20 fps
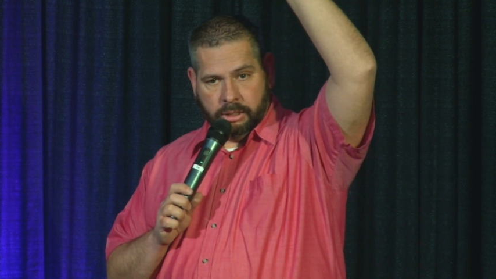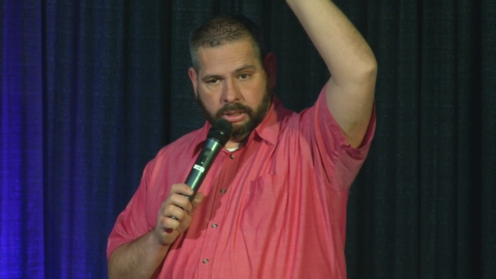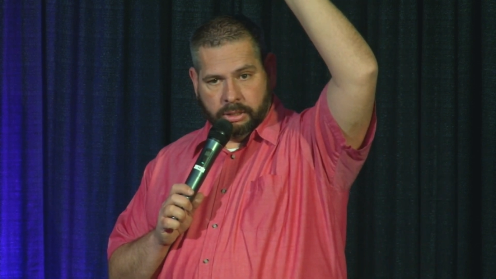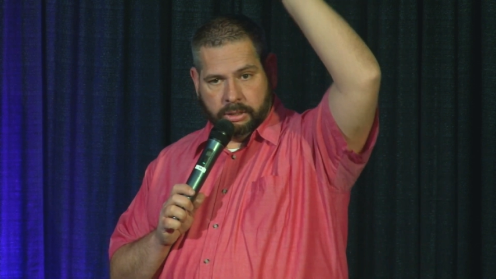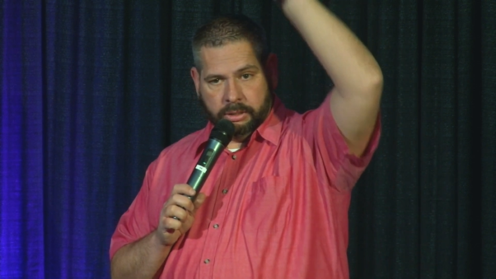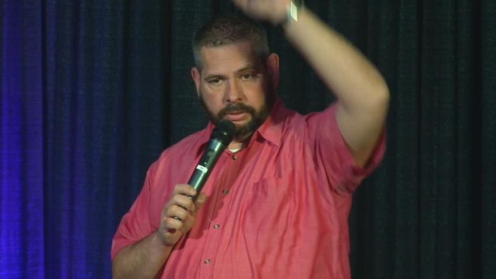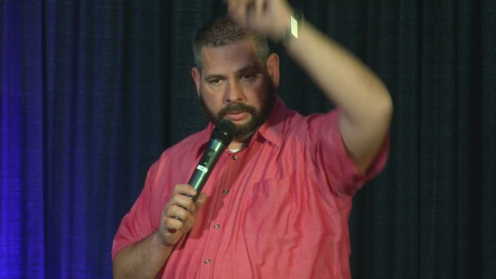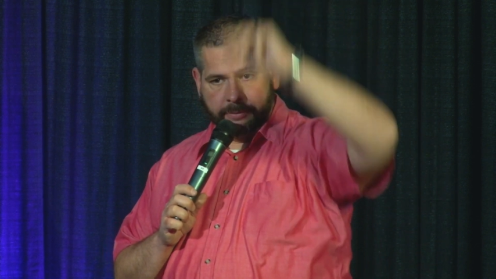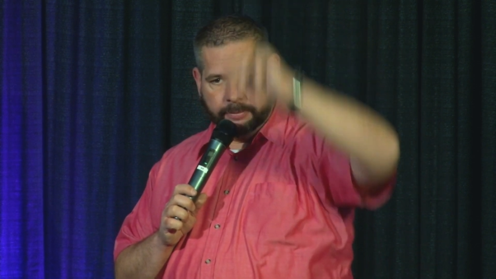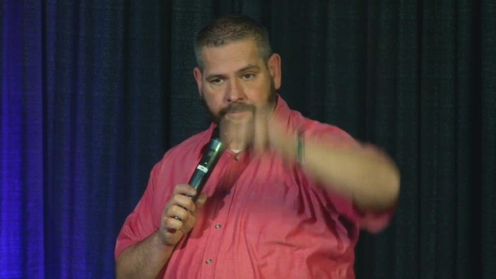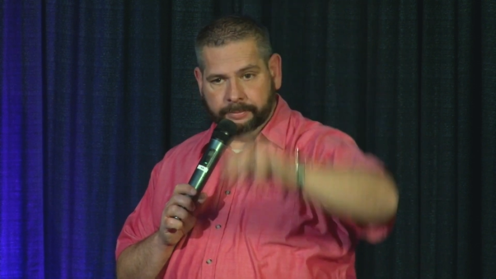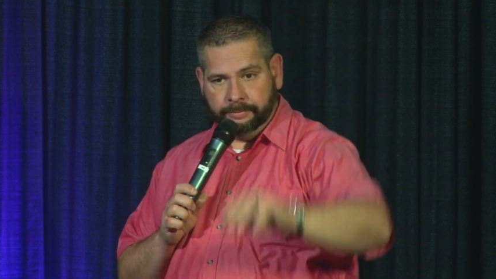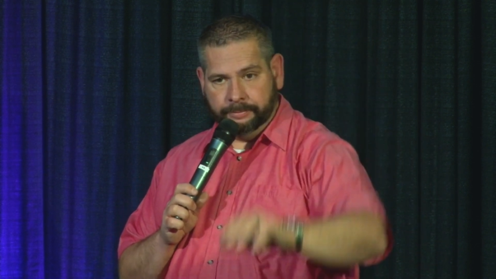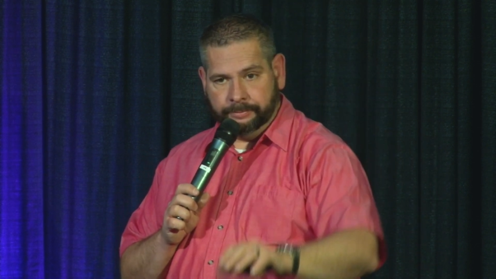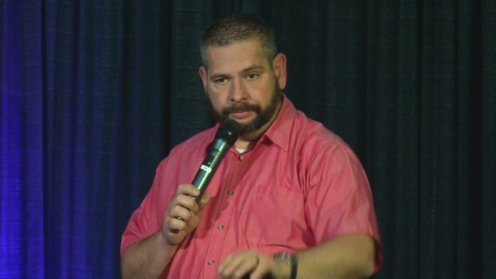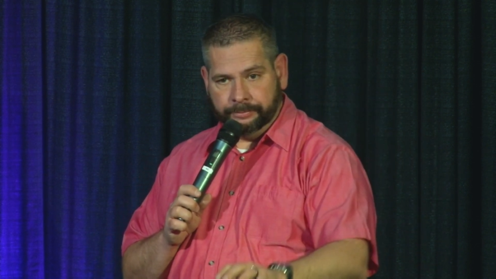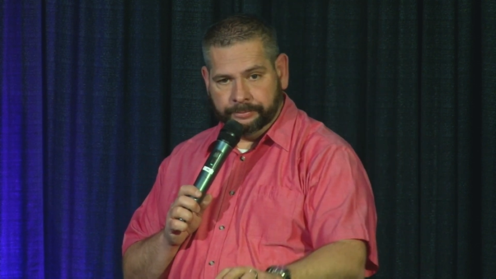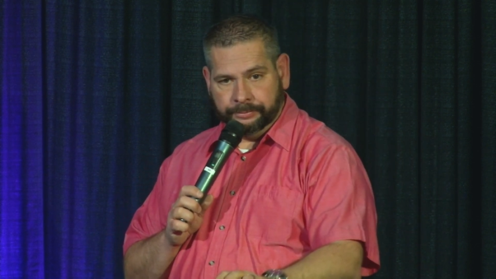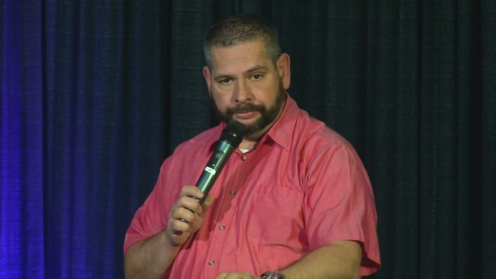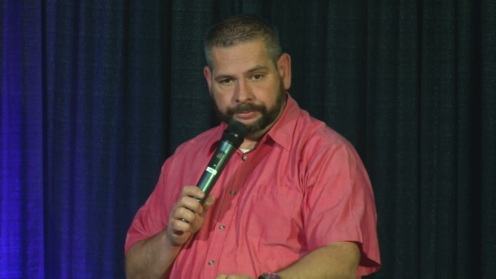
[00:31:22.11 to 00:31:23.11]

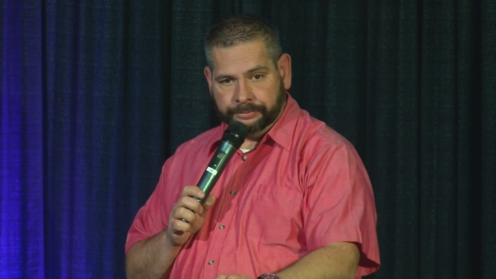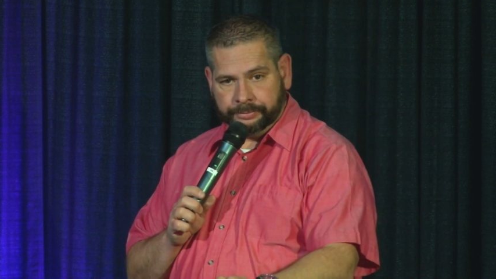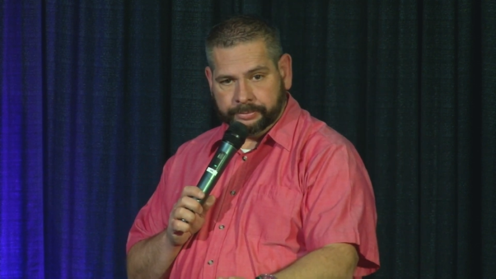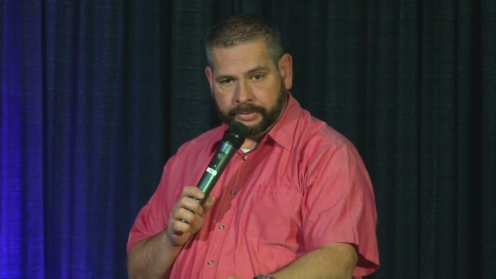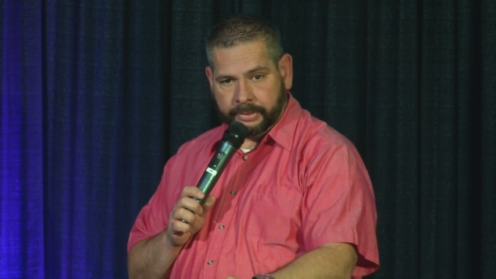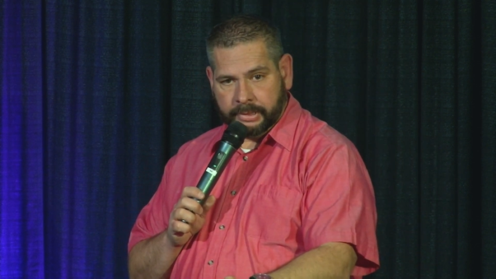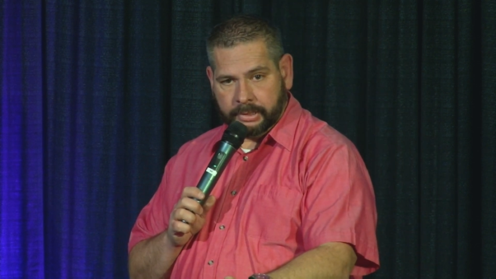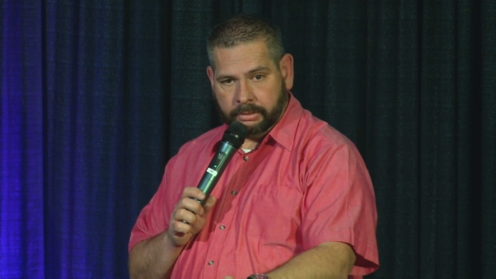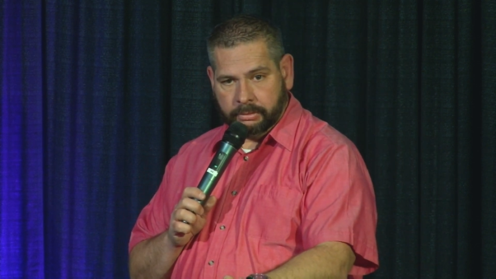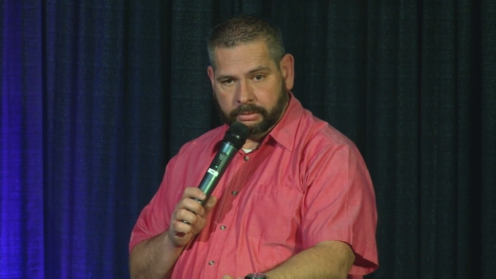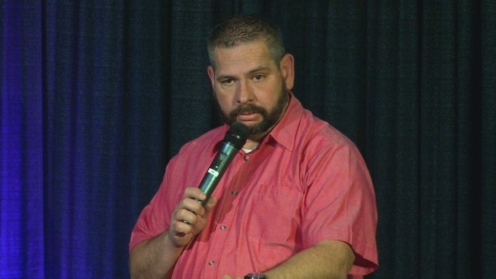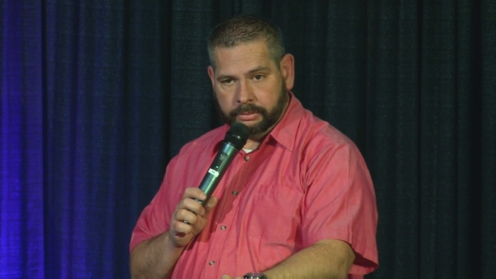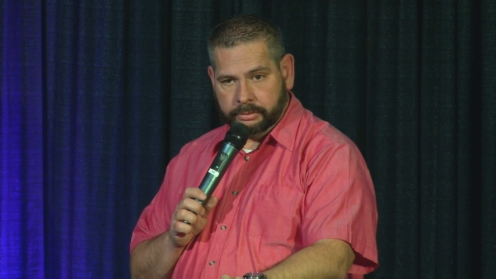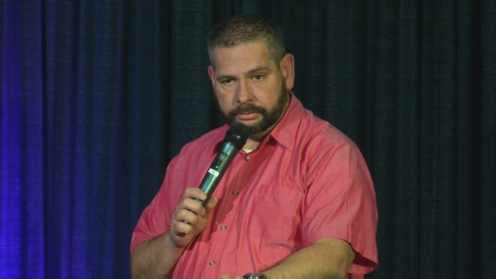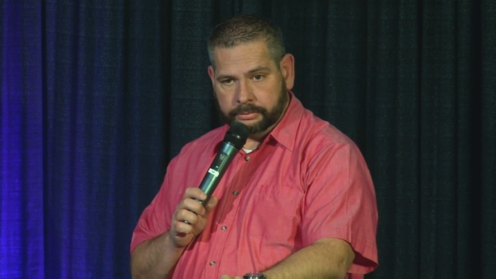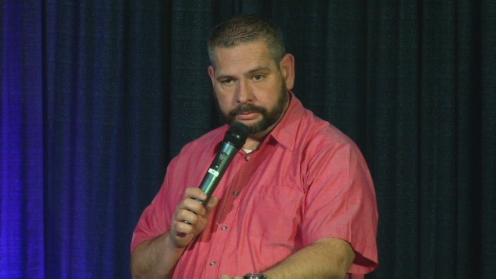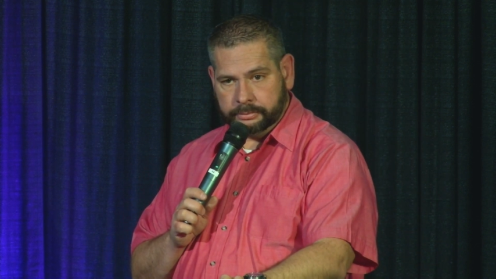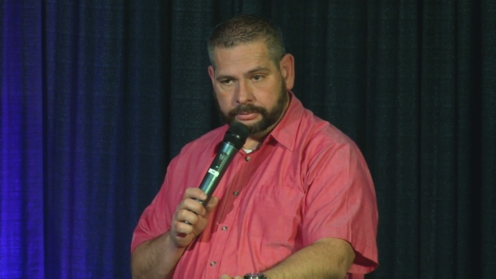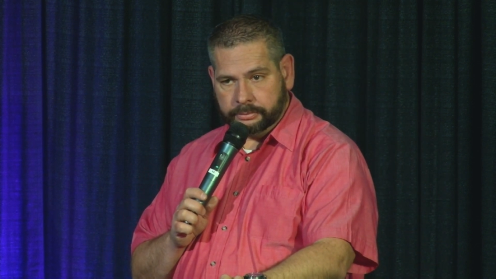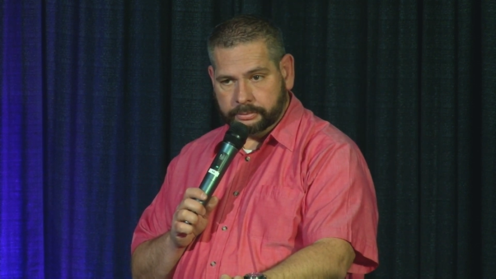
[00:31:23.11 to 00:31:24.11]

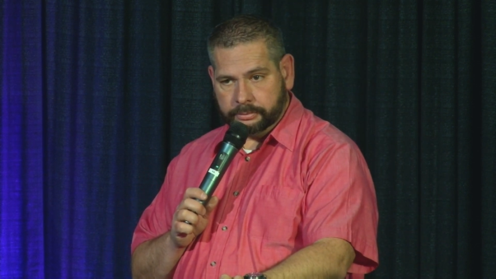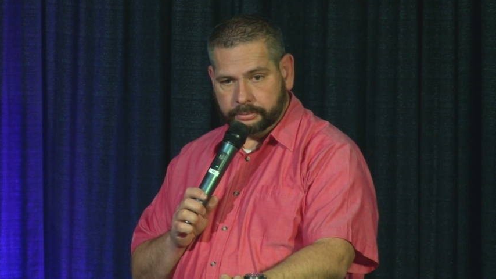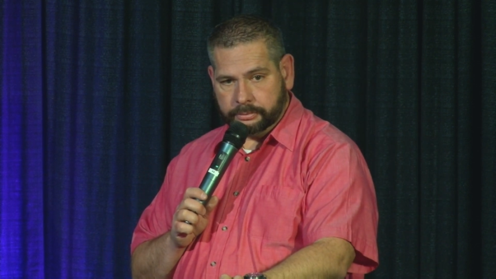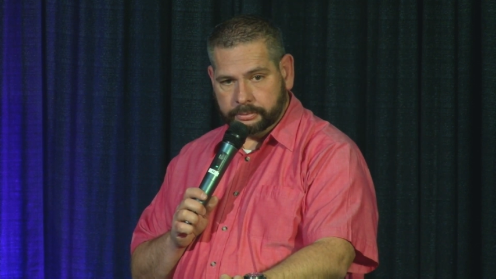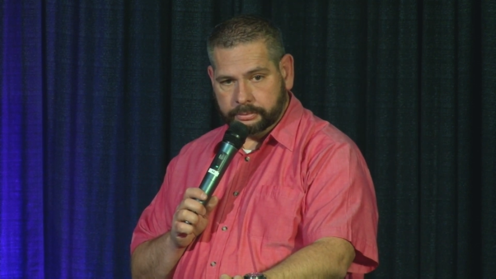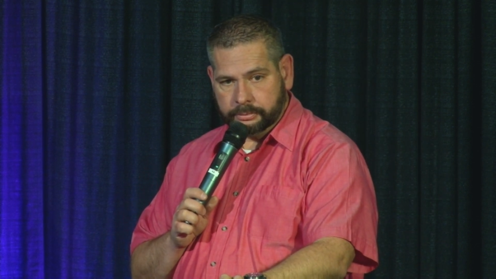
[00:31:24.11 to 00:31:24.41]
(no one is talking)